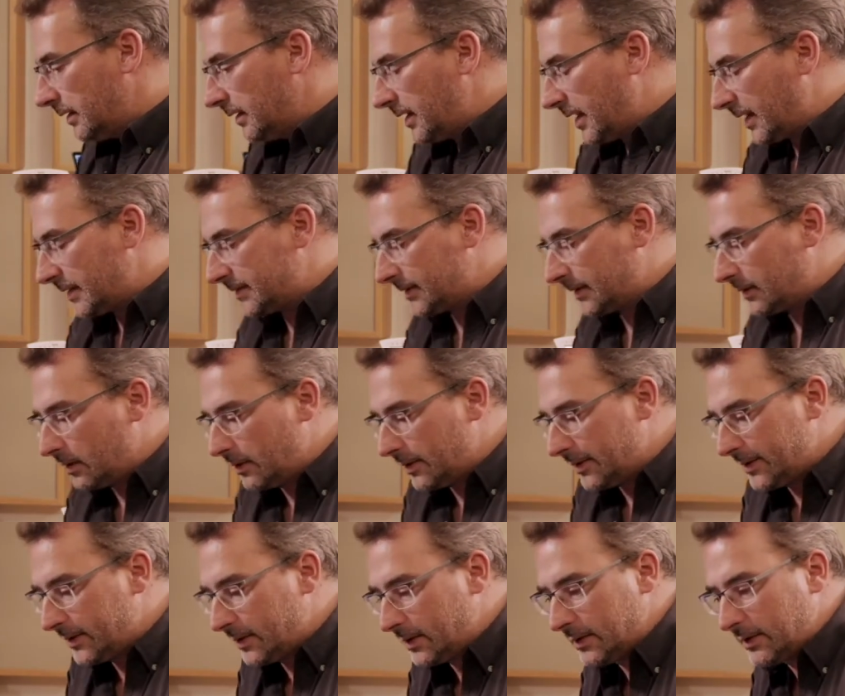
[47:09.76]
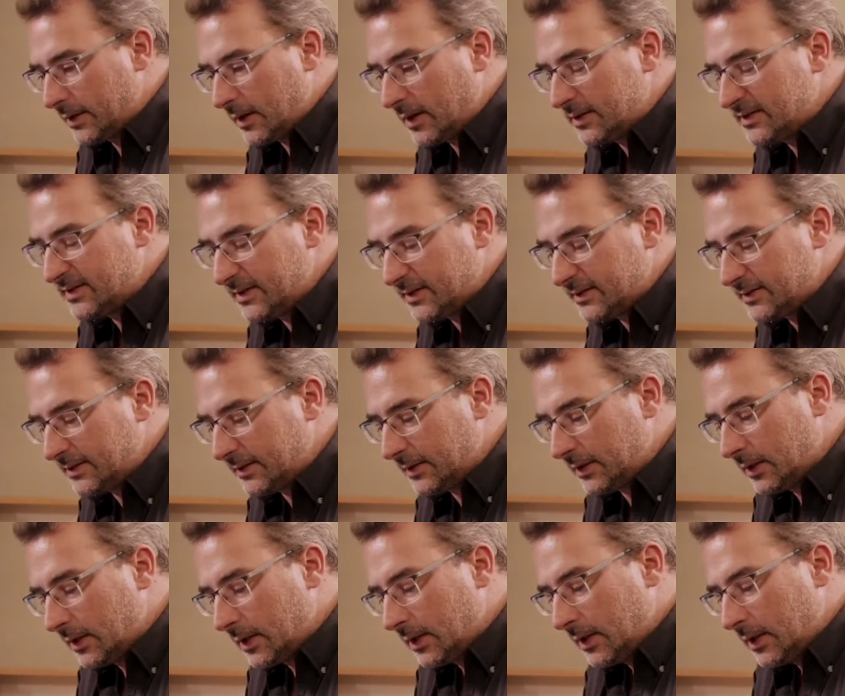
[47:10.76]
Lexicon
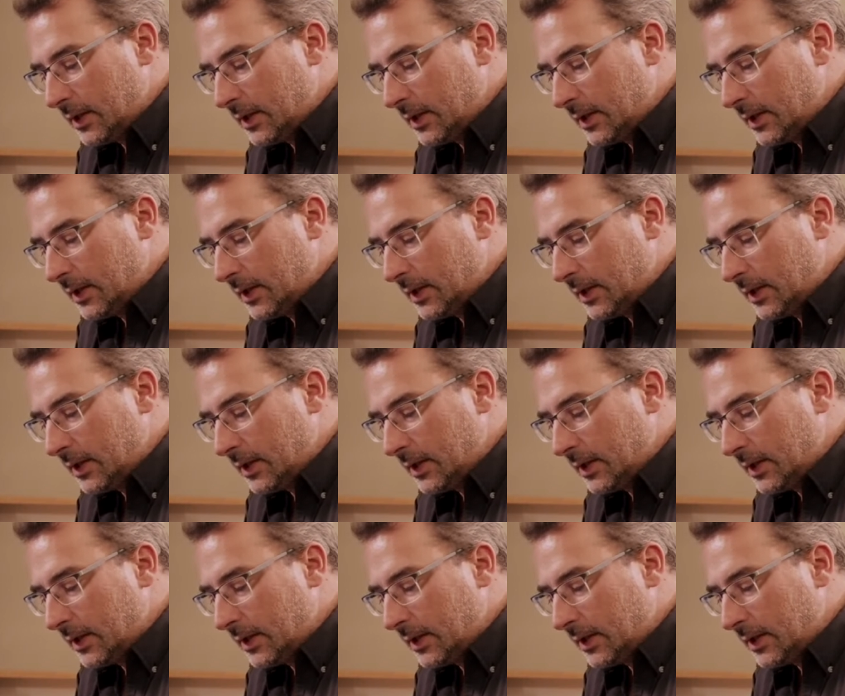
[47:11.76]
960.